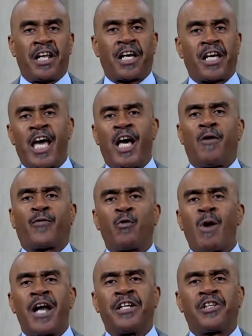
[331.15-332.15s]
in hell
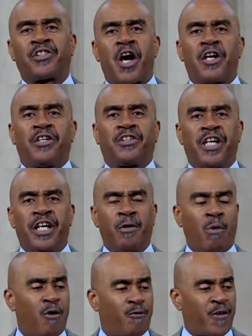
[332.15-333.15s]
throughout eternity mm. and it
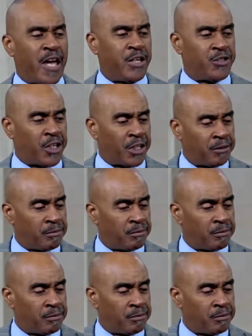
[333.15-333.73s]
hmm. won't phase you.